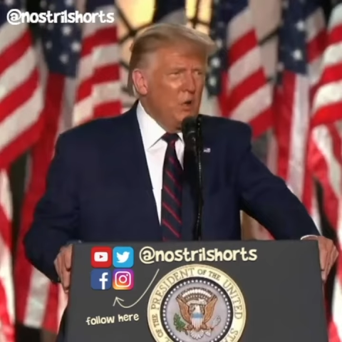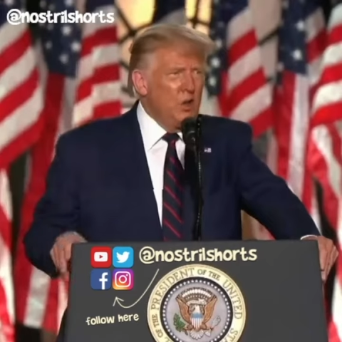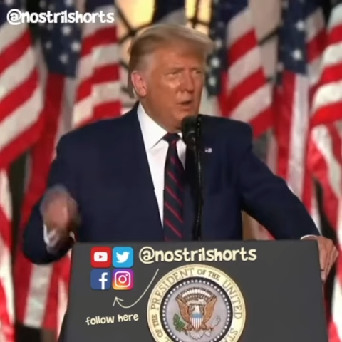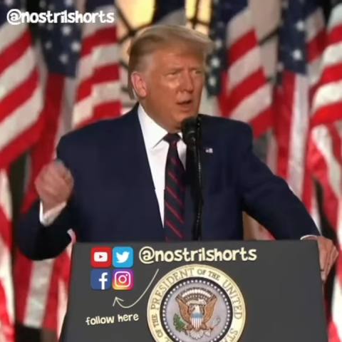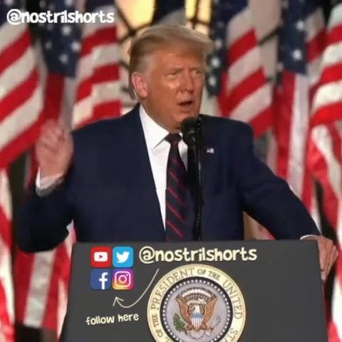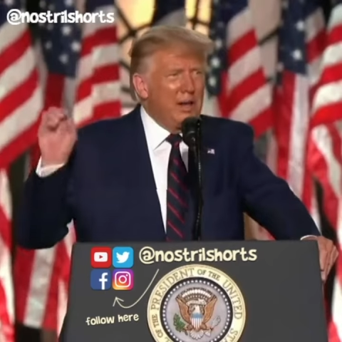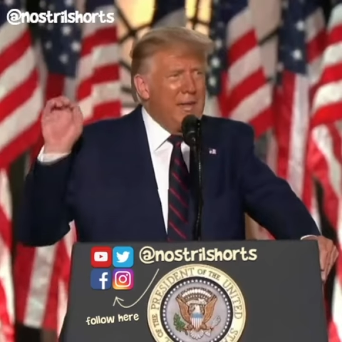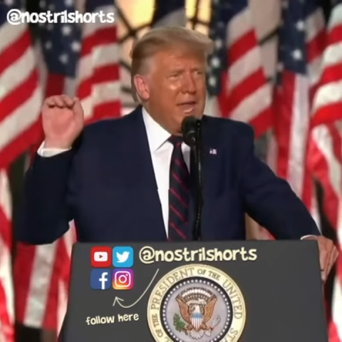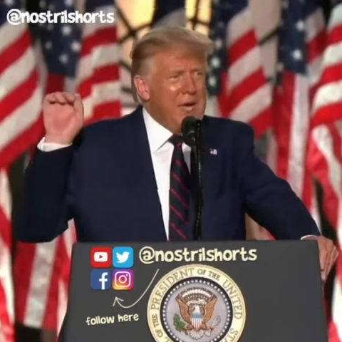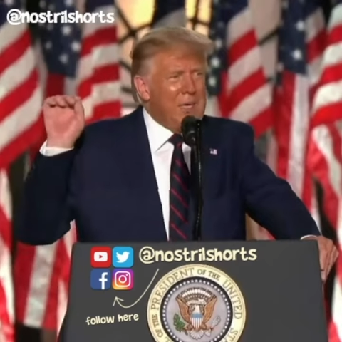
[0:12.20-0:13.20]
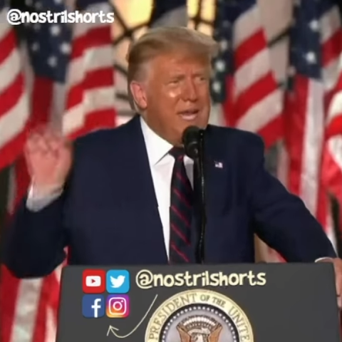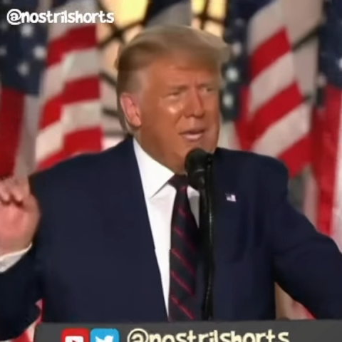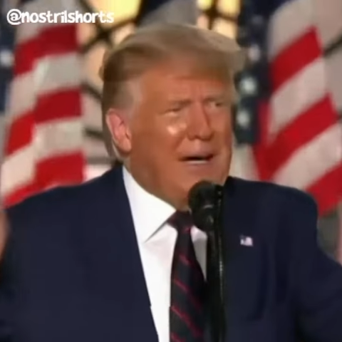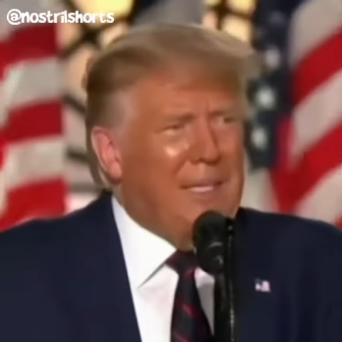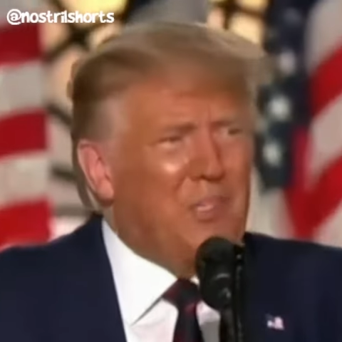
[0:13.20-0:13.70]
All you gotta do
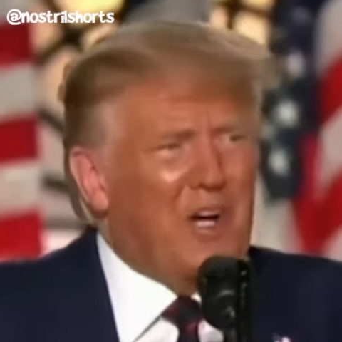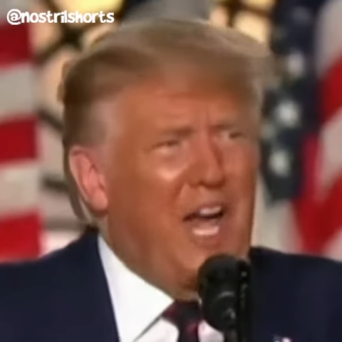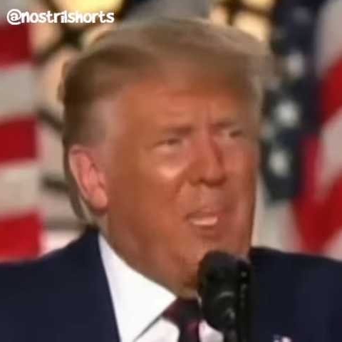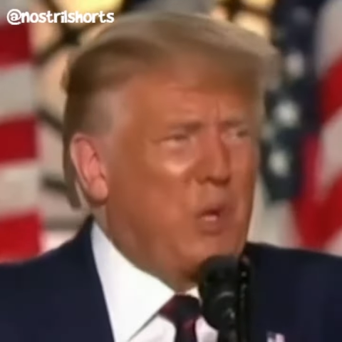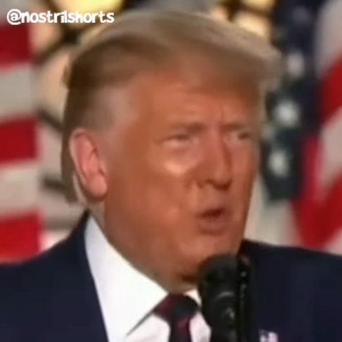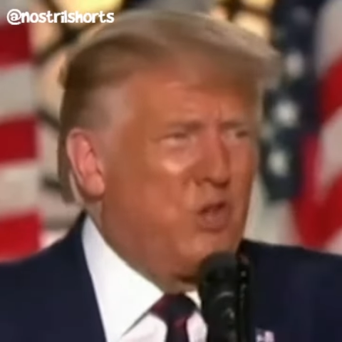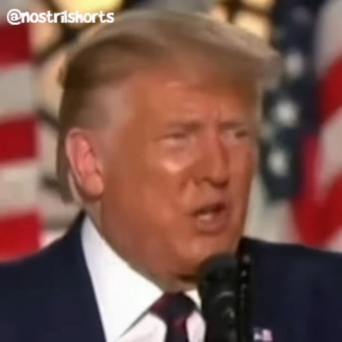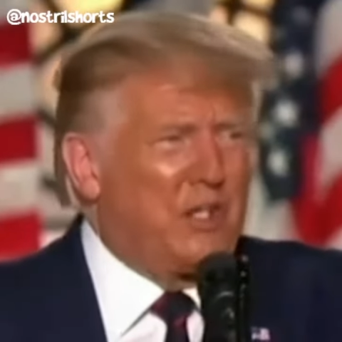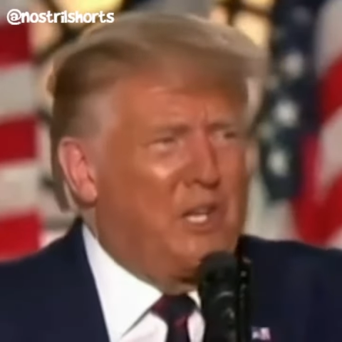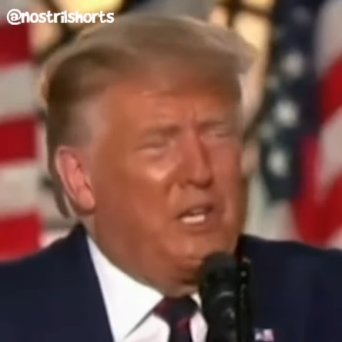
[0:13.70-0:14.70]
is grab her by the pussy.